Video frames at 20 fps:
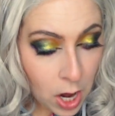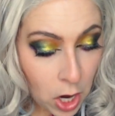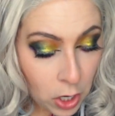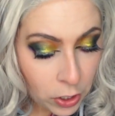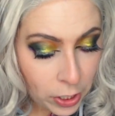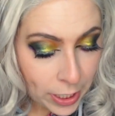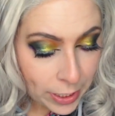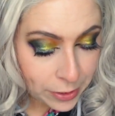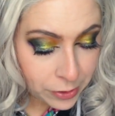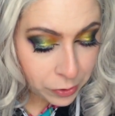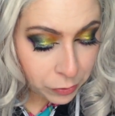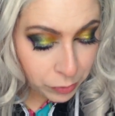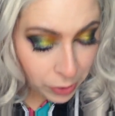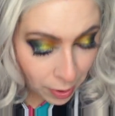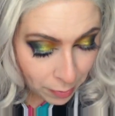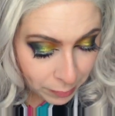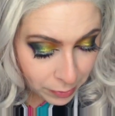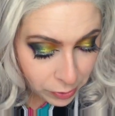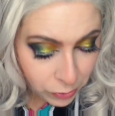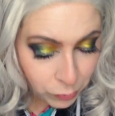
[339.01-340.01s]
All right, so
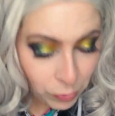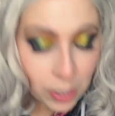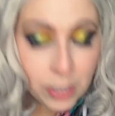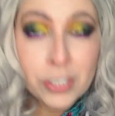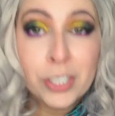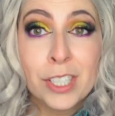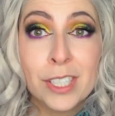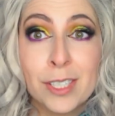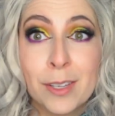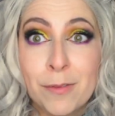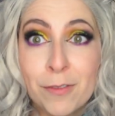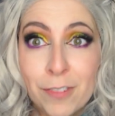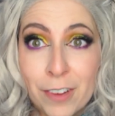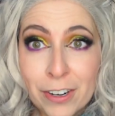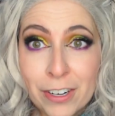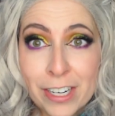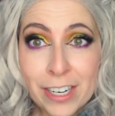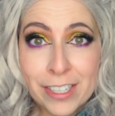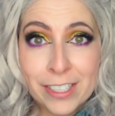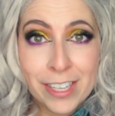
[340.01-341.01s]
time to swatch because I'm
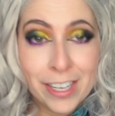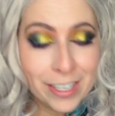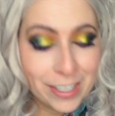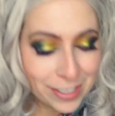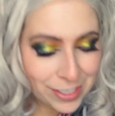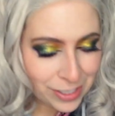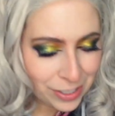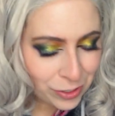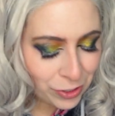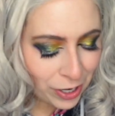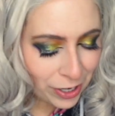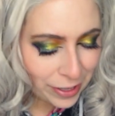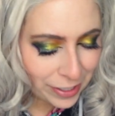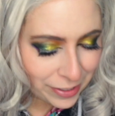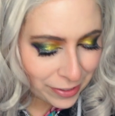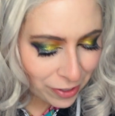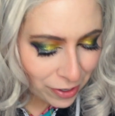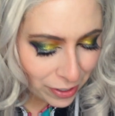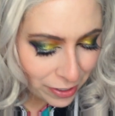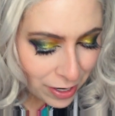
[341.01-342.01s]
very excited to try
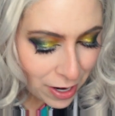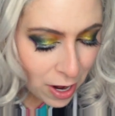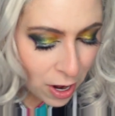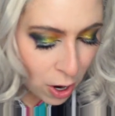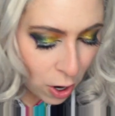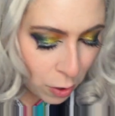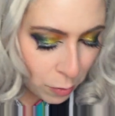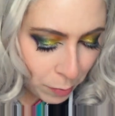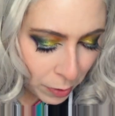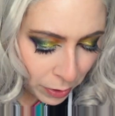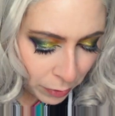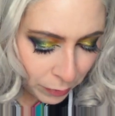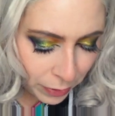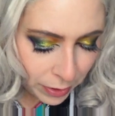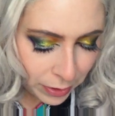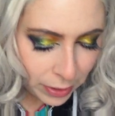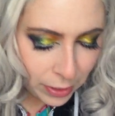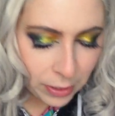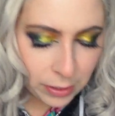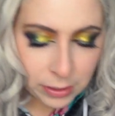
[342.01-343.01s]
these on. Oh, by the
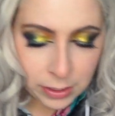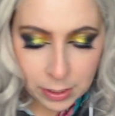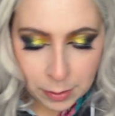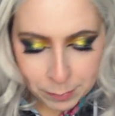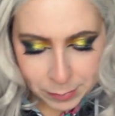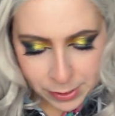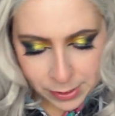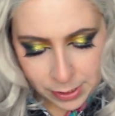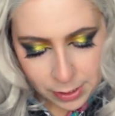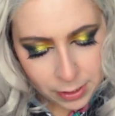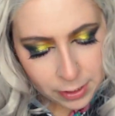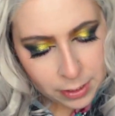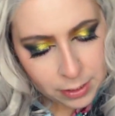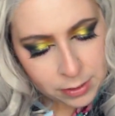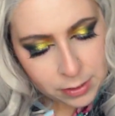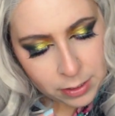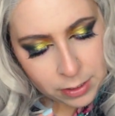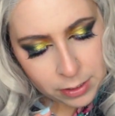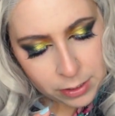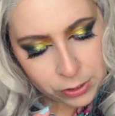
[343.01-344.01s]
way, the lipstick
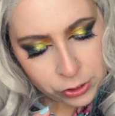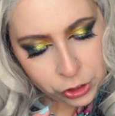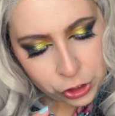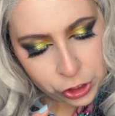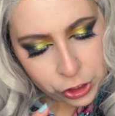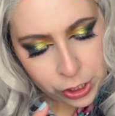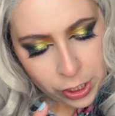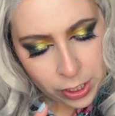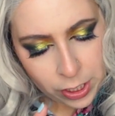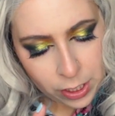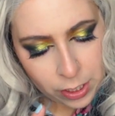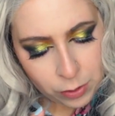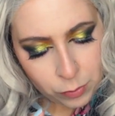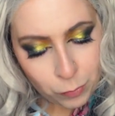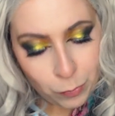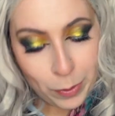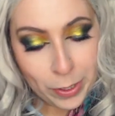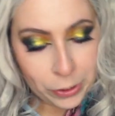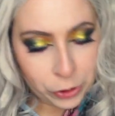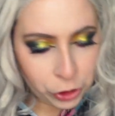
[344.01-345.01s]
is in the shade
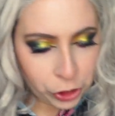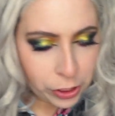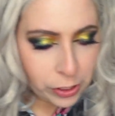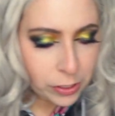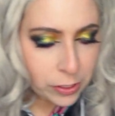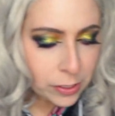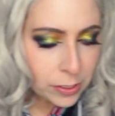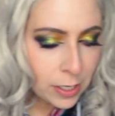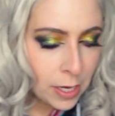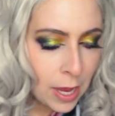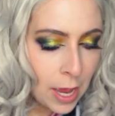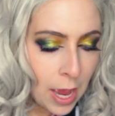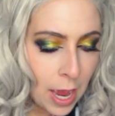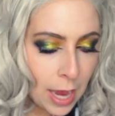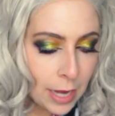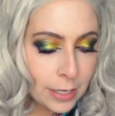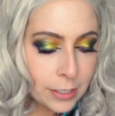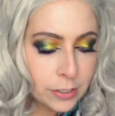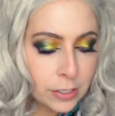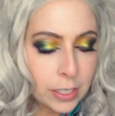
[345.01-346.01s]
Witches,
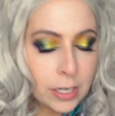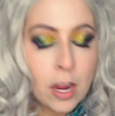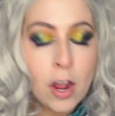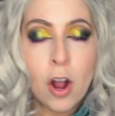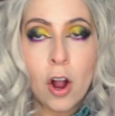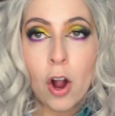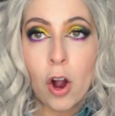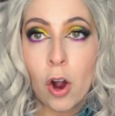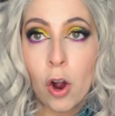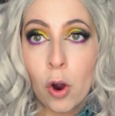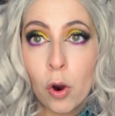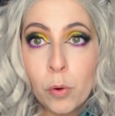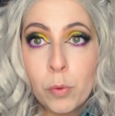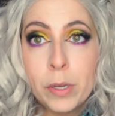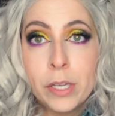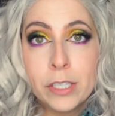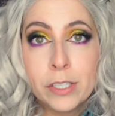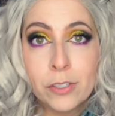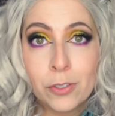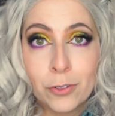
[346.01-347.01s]
and it's like
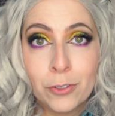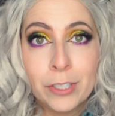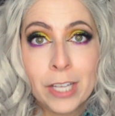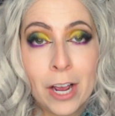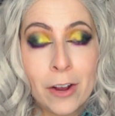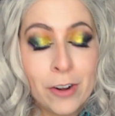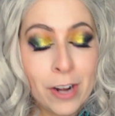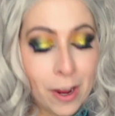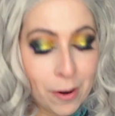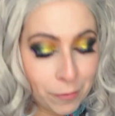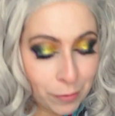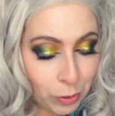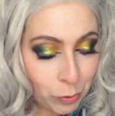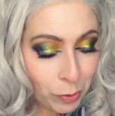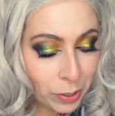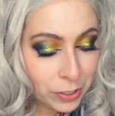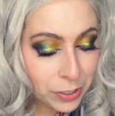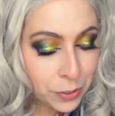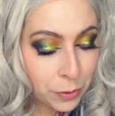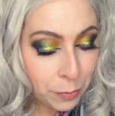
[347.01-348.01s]
always sold out
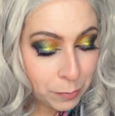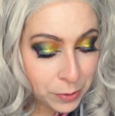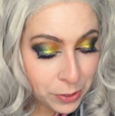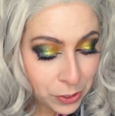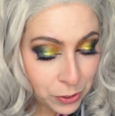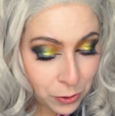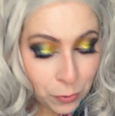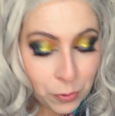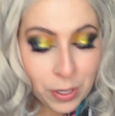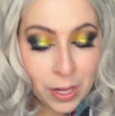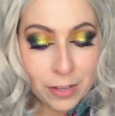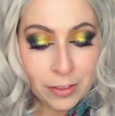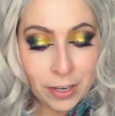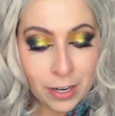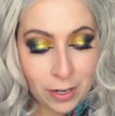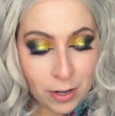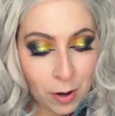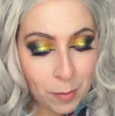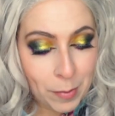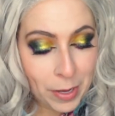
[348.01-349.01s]
everywhere, so I'm so glad
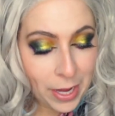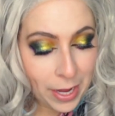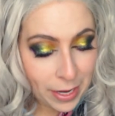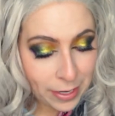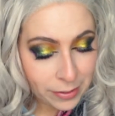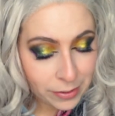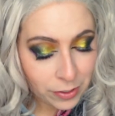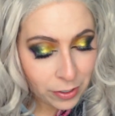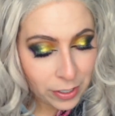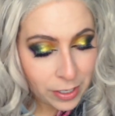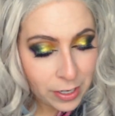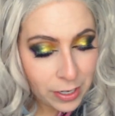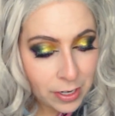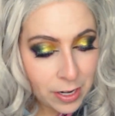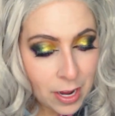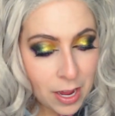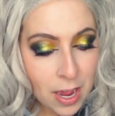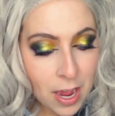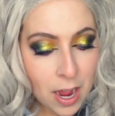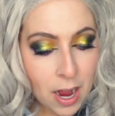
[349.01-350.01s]
that I got my hands on it.